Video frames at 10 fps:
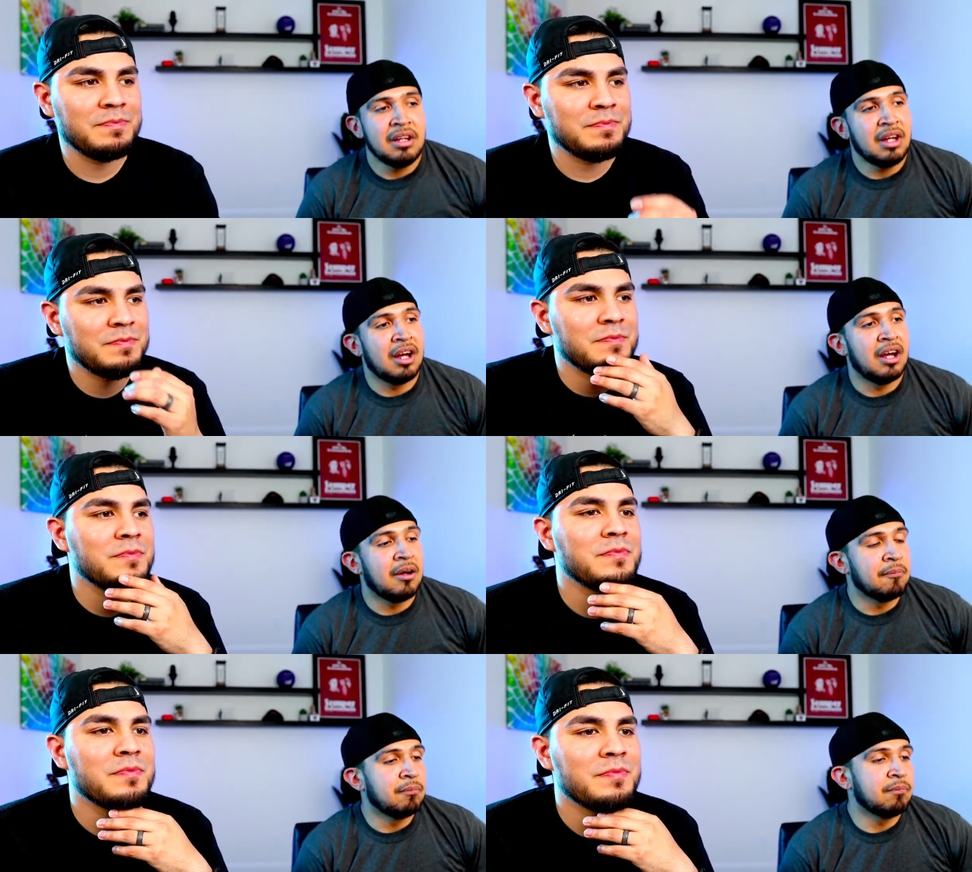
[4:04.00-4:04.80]

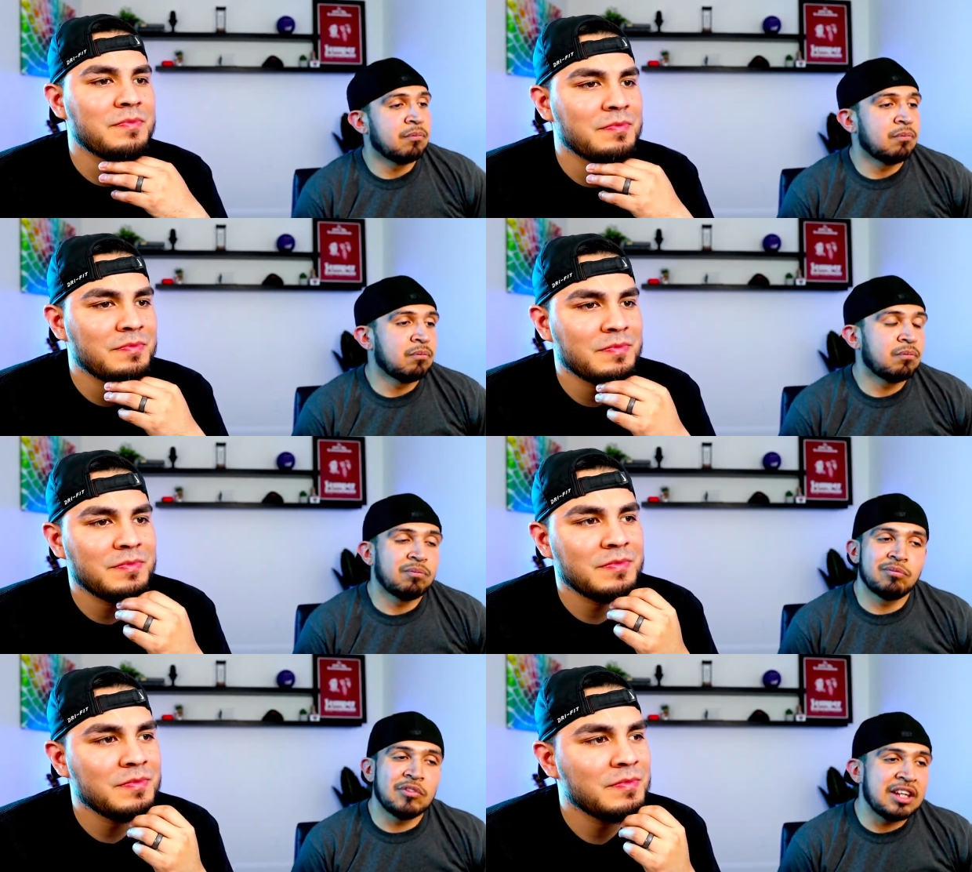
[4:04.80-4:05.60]
Speaker 1: Um,
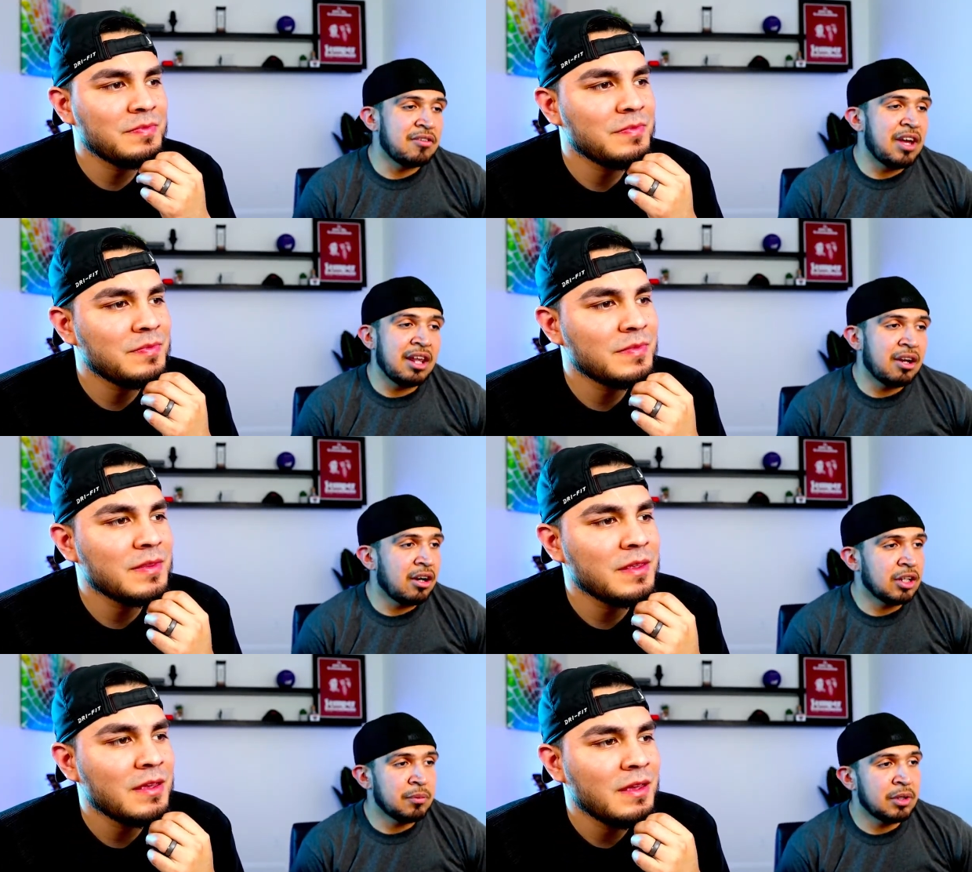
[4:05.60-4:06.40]
That's a valid
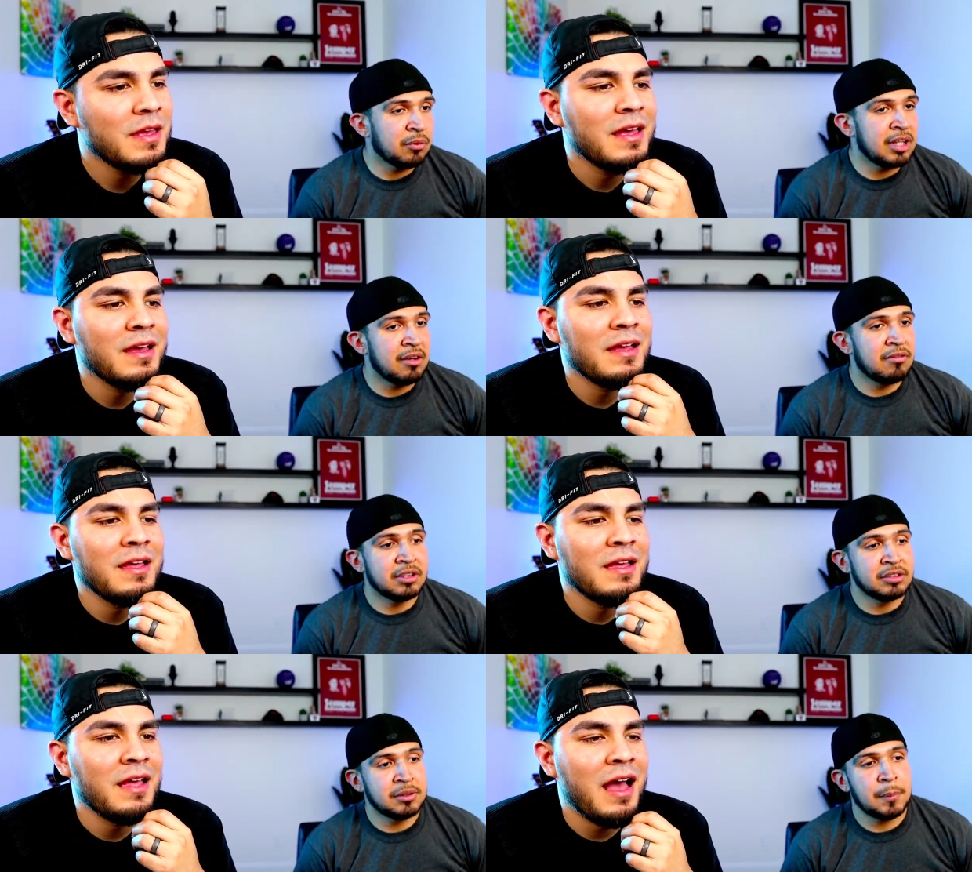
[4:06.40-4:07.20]
argument with that
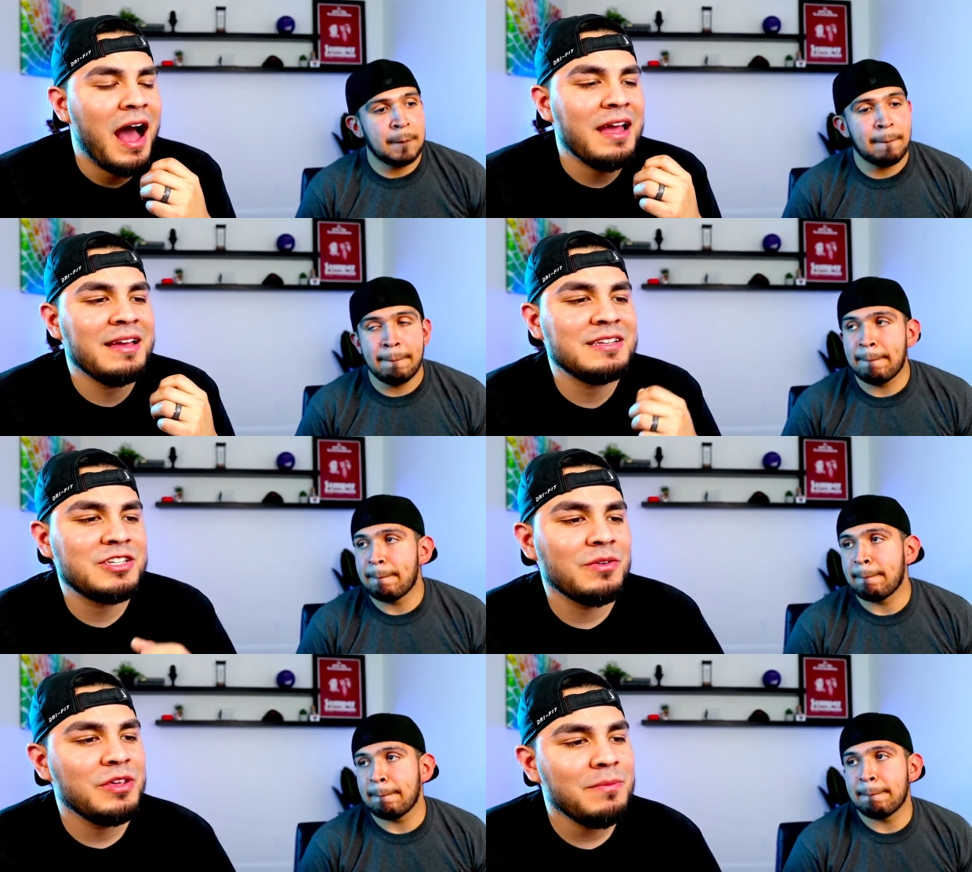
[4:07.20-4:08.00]
verse.
Speaker 2: I so
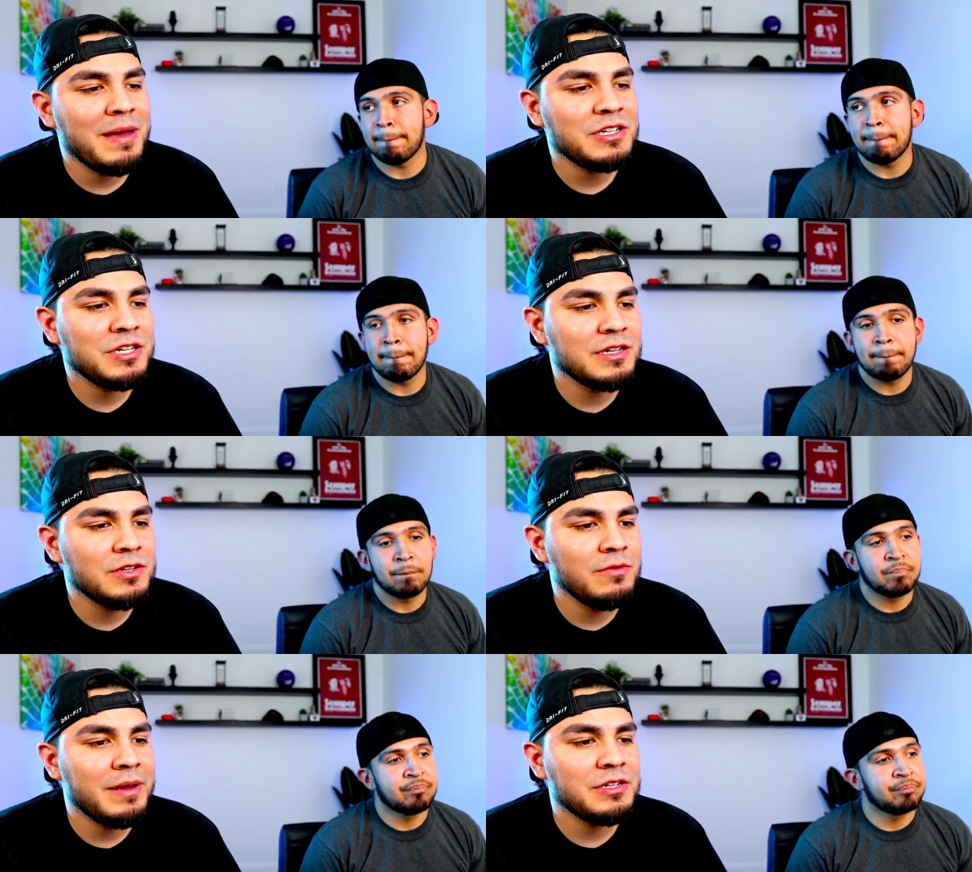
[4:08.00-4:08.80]
you mentioned you
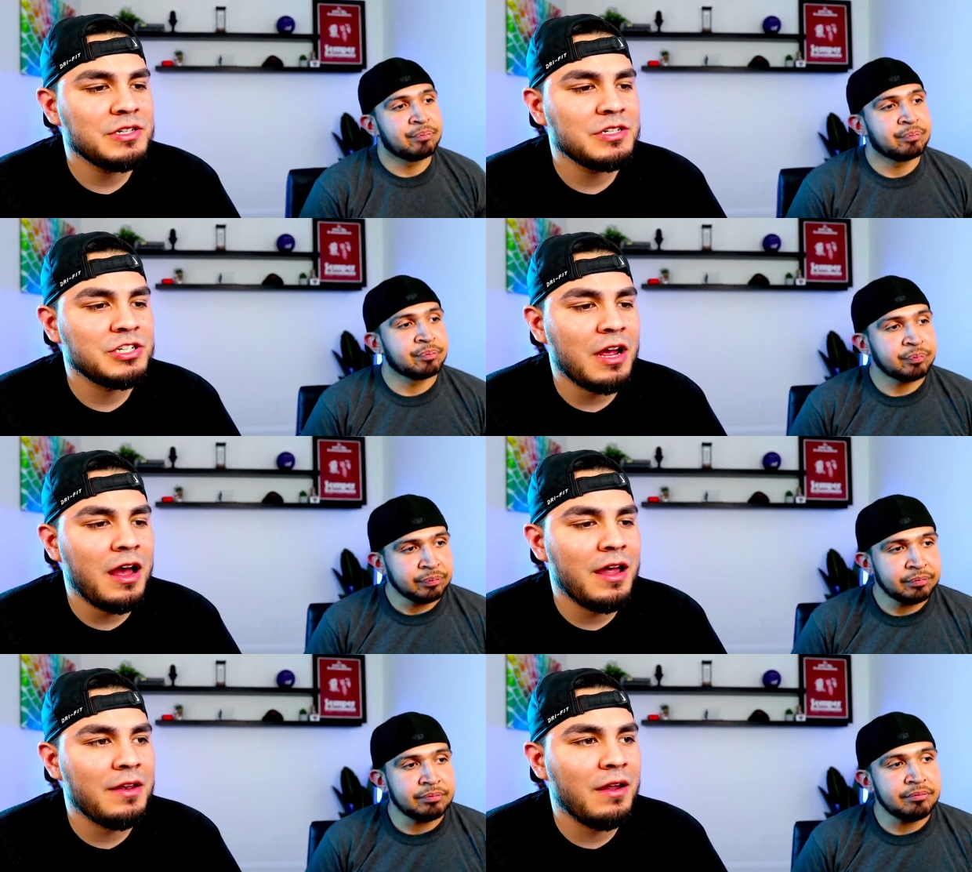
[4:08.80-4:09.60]
mentioned
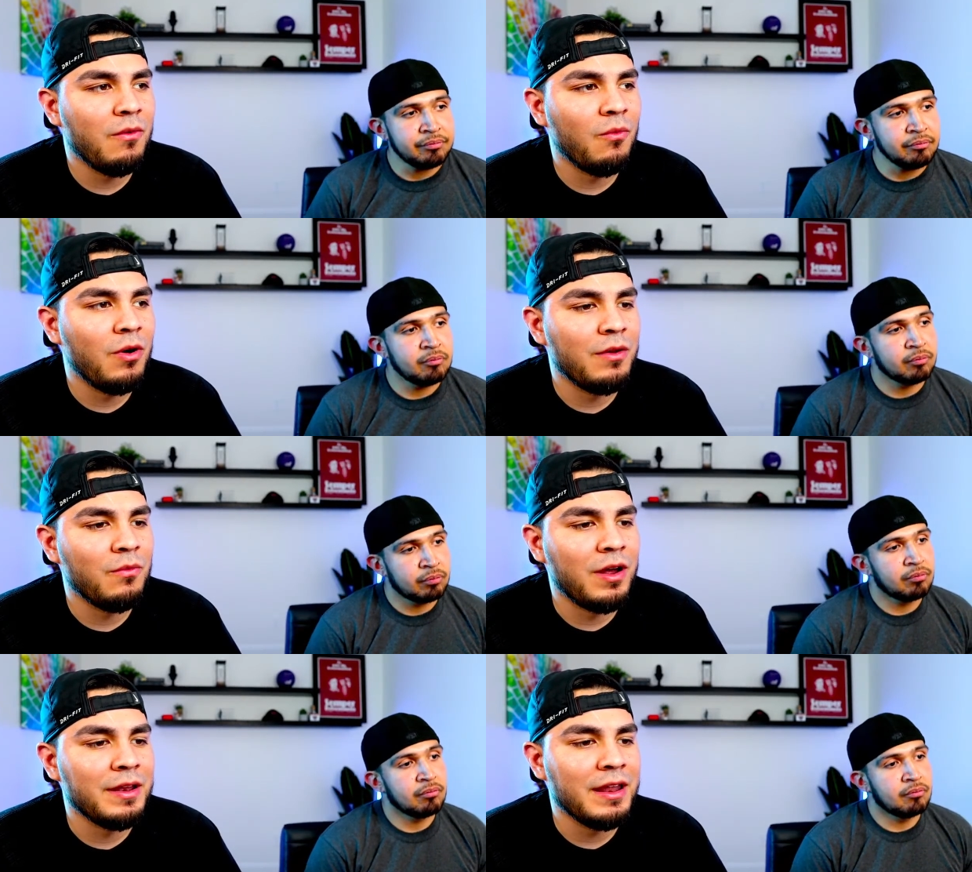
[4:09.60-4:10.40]
John one
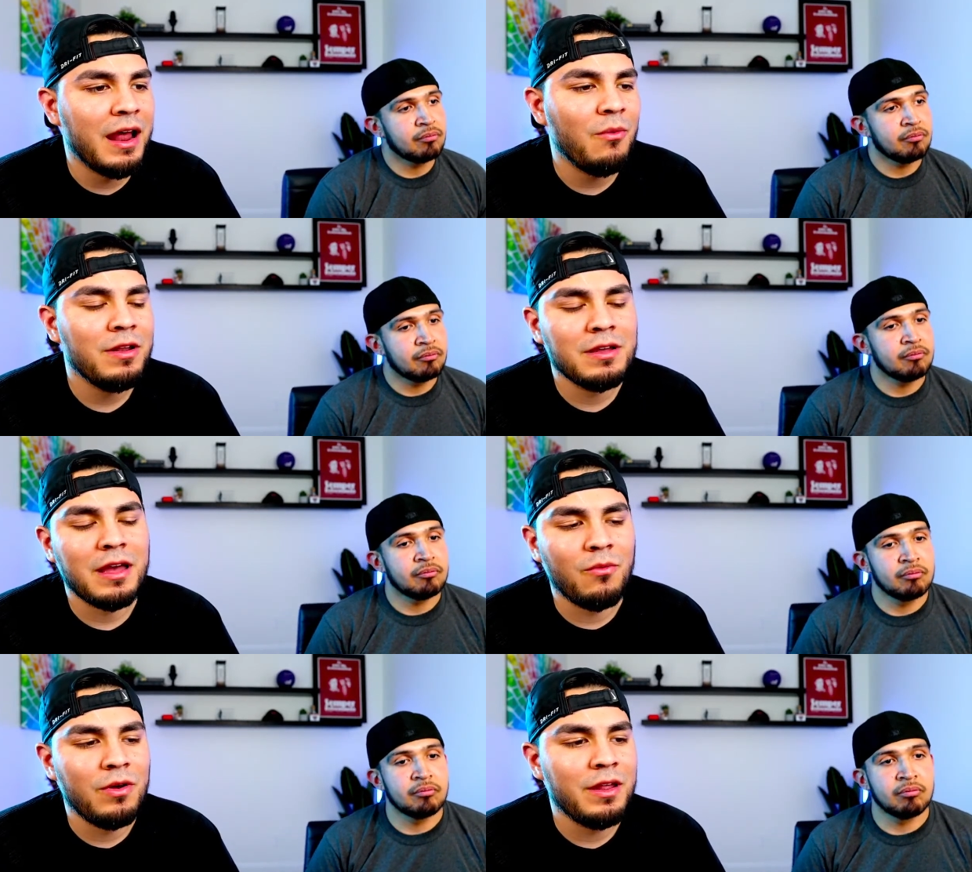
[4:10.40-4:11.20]
one, and I want to look at
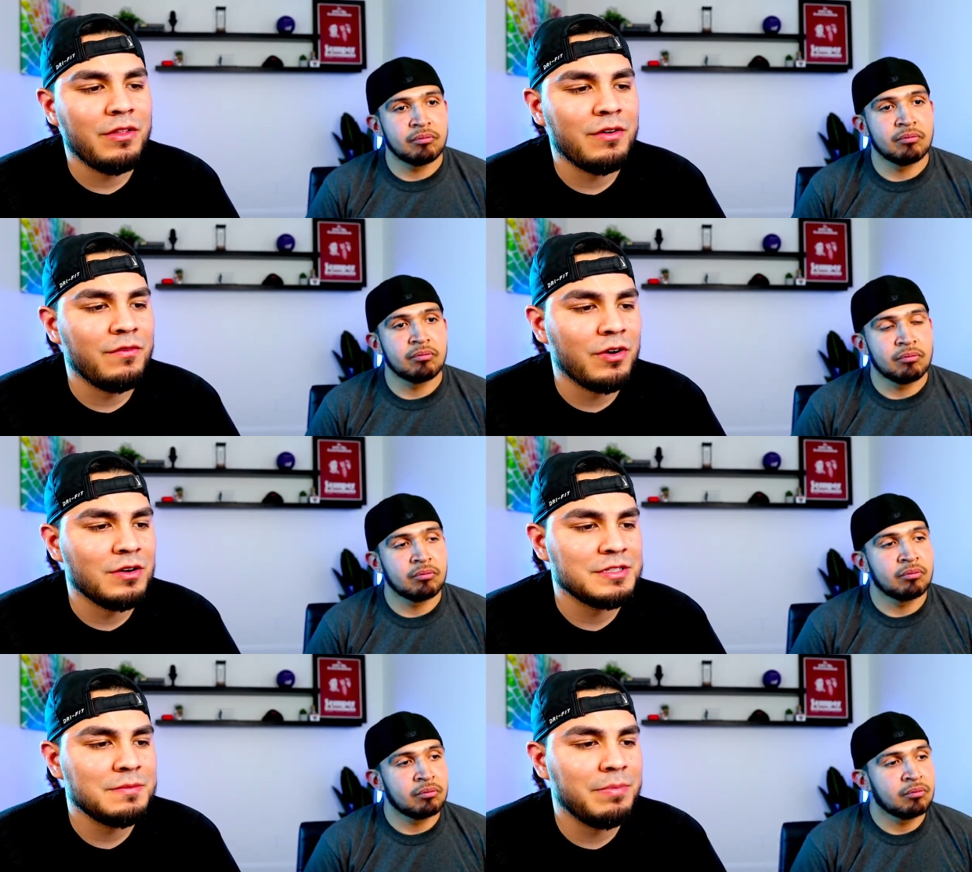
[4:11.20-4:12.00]
one other
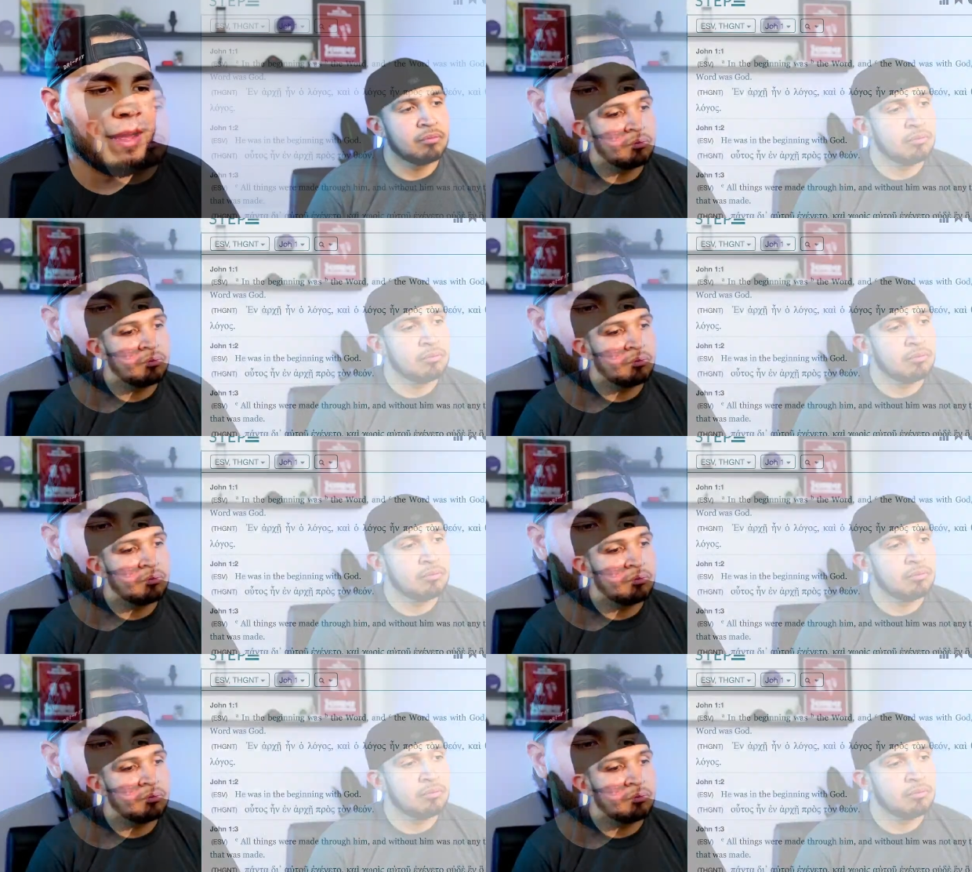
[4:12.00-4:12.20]
verse, but